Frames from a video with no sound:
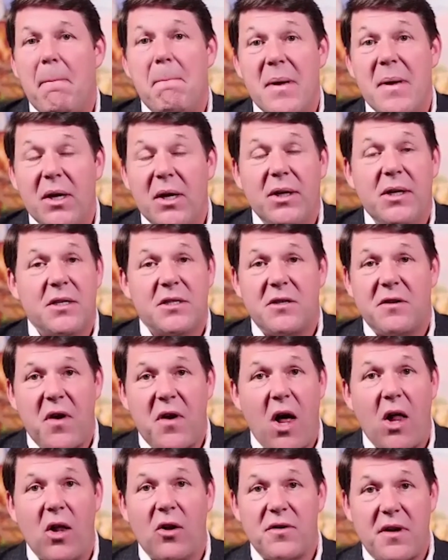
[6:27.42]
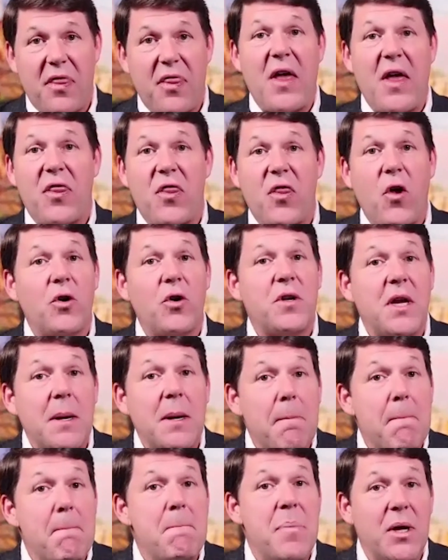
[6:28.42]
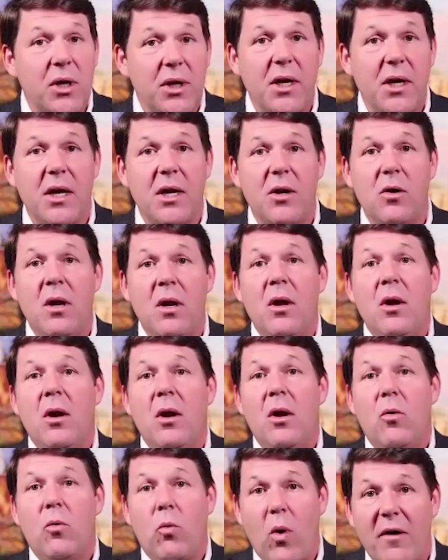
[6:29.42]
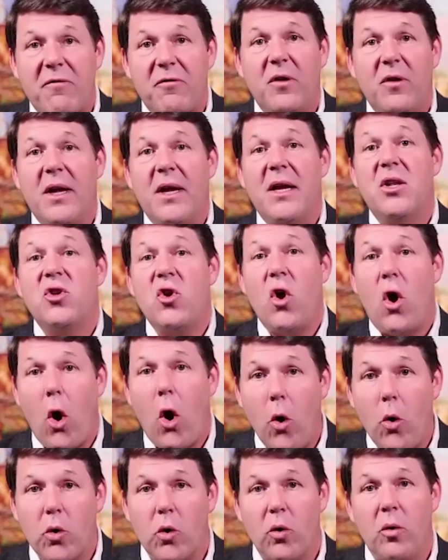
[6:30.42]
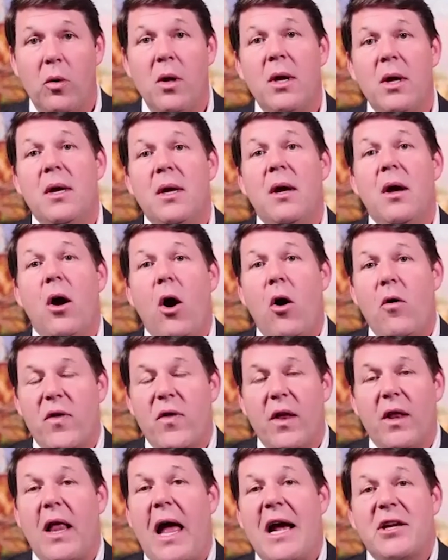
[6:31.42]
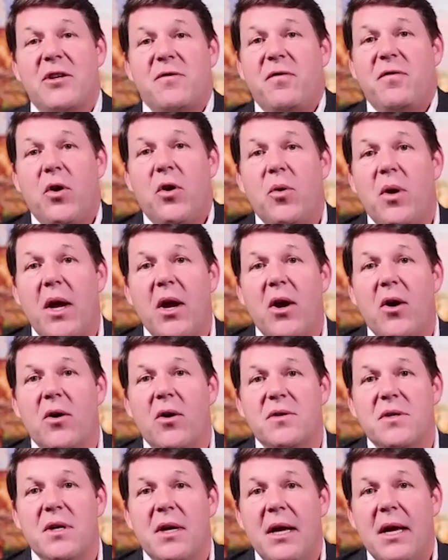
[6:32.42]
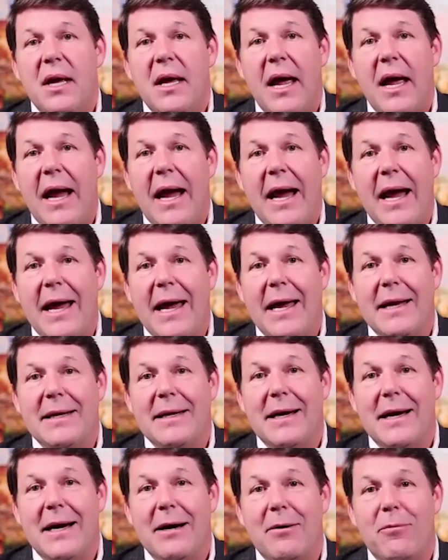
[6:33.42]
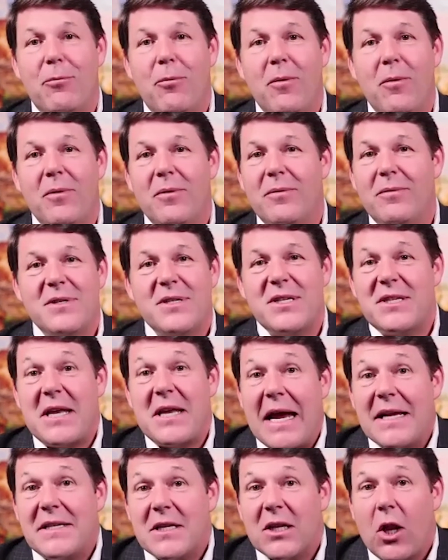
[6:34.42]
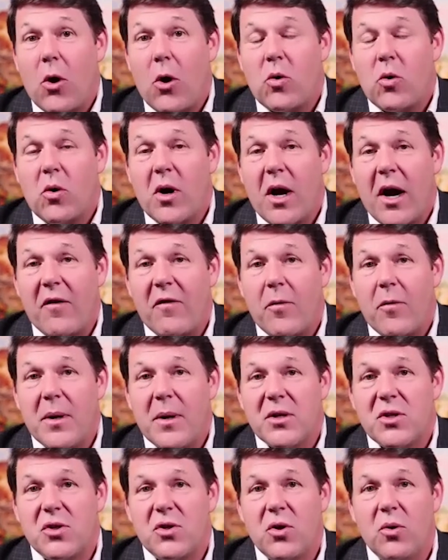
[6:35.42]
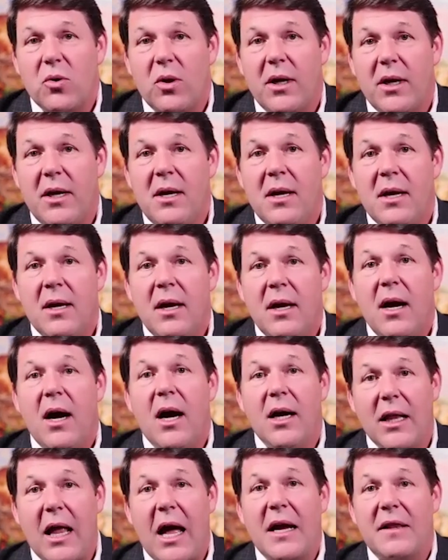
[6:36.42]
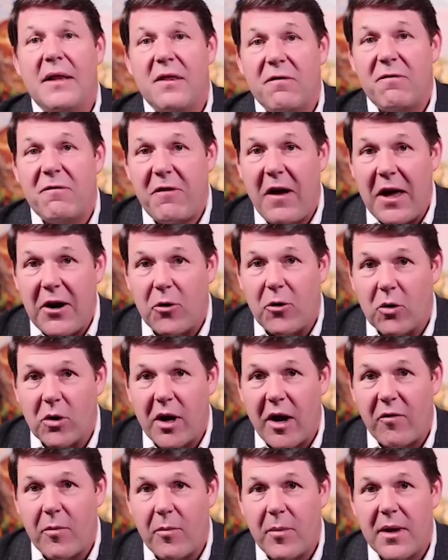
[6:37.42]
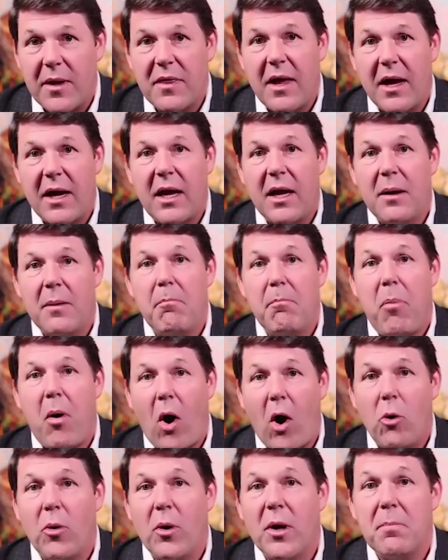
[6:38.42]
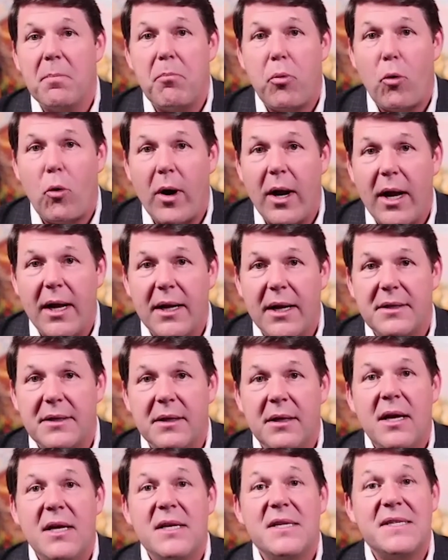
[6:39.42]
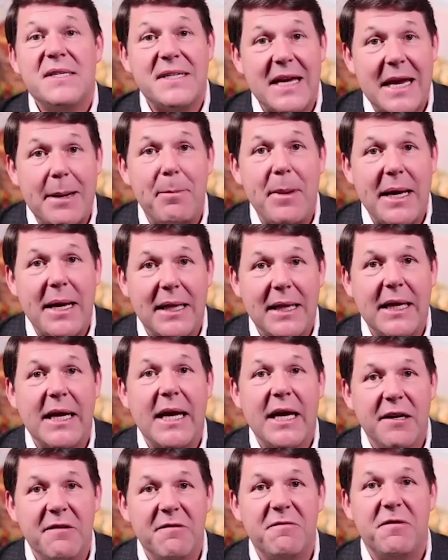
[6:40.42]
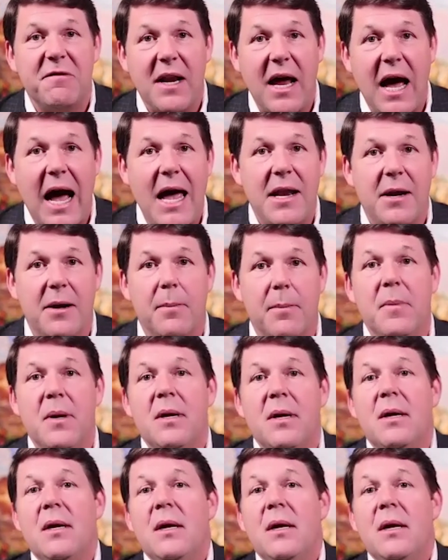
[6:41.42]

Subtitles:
billions of dollars, I think 13 billion roughly total over the last few years. And states and local governments, Julie, unlike the federal government that can borrow and print seemingly infinitum,